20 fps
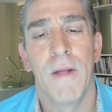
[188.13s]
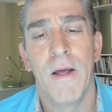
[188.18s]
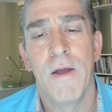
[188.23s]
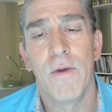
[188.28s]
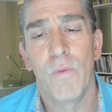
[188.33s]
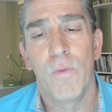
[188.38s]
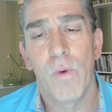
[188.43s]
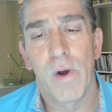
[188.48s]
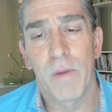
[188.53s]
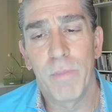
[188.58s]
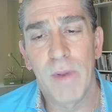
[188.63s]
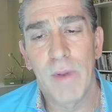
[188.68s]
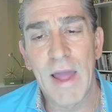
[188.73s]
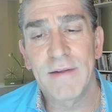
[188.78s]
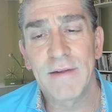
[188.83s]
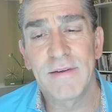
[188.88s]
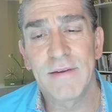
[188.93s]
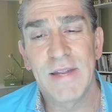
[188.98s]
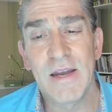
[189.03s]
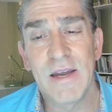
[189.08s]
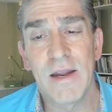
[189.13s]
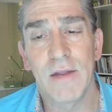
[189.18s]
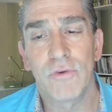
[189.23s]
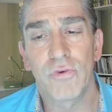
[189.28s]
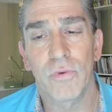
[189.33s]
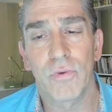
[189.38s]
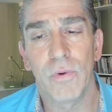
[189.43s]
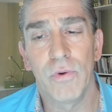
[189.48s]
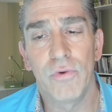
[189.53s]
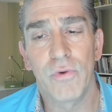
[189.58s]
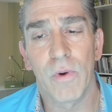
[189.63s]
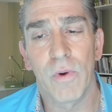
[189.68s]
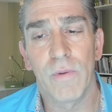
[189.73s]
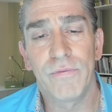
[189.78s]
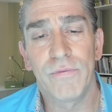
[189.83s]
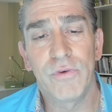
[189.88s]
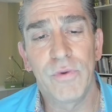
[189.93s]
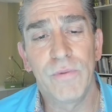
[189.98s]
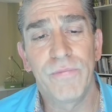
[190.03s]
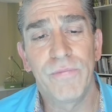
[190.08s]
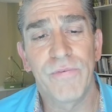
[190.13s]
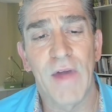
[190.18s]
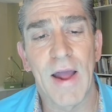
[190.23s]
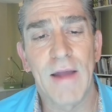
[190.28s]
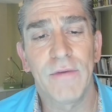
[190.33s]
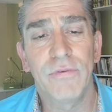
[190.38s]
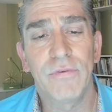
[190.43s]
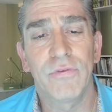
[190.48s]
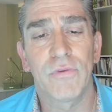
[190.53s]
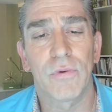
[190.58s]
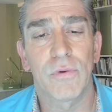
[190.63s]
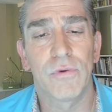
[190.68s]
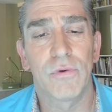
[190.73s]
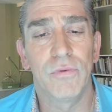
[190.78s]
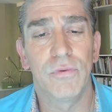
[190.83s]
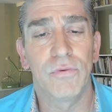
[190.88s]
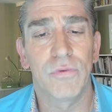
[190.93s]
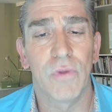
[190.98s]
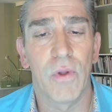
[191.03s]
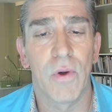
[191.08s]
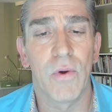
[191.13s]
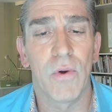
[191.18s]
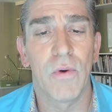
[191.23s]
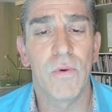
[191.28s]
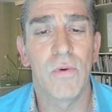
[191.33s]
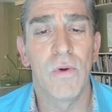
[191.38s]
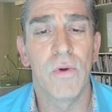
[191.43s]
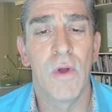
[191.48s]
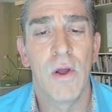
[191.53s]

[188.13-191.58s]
We're a black teenager who drove too fast or too slow,